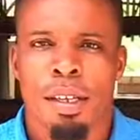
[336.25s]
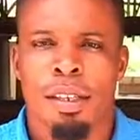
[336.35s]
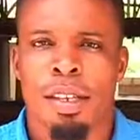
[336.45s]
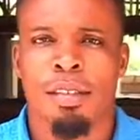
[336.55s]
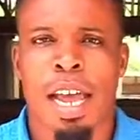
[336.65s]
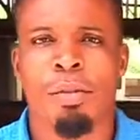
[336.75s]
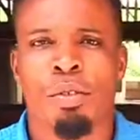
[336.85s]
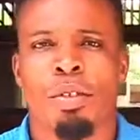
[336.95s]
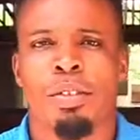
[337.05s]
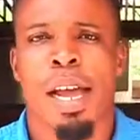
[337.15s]
The time
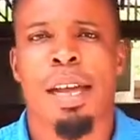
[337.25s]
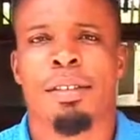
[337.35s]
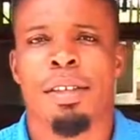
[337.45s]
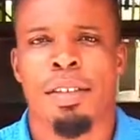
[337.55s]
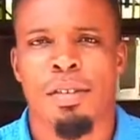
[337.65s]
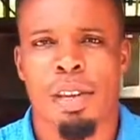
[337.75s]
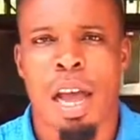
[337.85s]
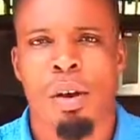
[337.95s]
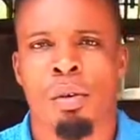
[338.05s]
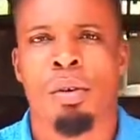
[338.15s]
to start is
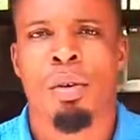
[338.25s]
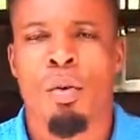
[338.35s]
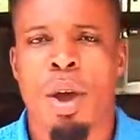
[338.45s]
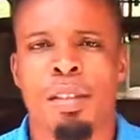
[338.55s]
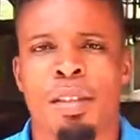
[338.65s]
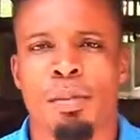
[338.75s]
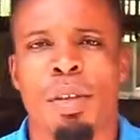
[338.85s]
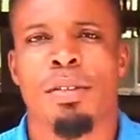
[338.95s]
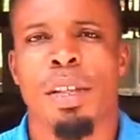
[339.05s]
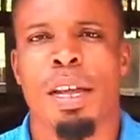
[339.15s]
now, when the
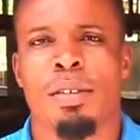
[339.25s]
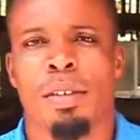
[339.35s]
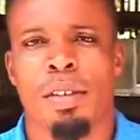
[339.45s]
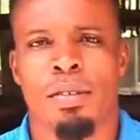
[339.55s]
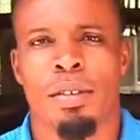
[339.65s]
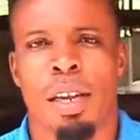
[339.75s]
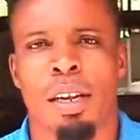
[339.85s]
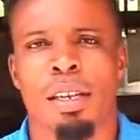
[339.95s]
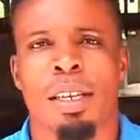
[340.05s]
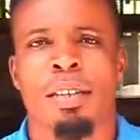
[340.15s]
business is
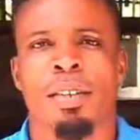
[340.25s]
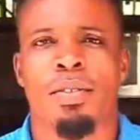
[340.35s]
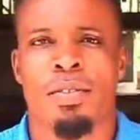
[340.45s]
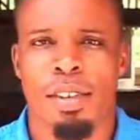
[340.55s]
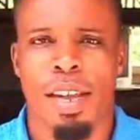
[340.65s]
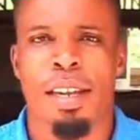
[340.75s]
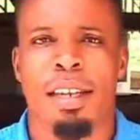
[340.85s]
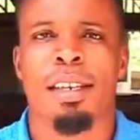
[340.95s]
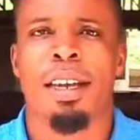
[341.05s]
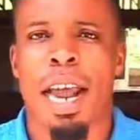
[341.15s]
selling. It is
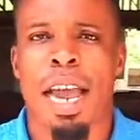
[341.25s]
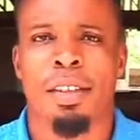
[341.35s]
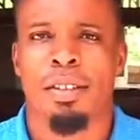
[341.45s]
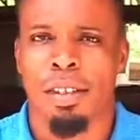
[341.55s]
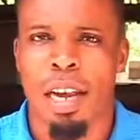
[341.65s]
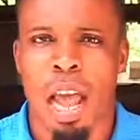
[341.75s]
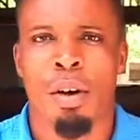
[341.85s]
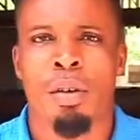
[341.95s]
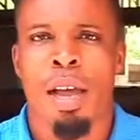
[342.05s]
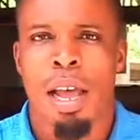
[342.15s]
selling right now,
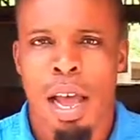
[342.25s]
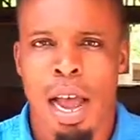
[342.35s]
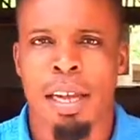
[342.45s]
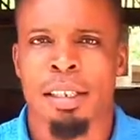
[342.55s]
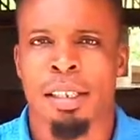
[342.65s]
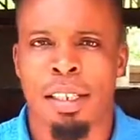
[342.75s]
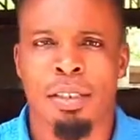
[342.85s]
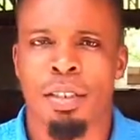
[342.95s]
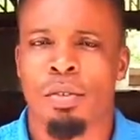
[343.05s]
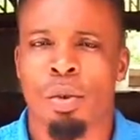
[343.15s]
and it
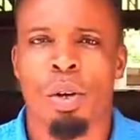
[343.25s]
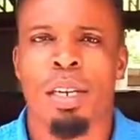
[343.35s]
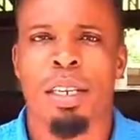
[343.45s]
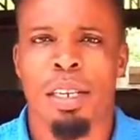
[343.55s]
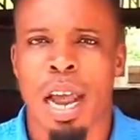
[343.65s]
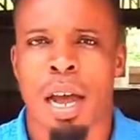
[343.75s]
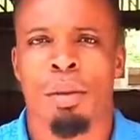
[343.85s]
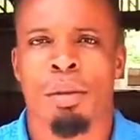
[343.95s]
is only now.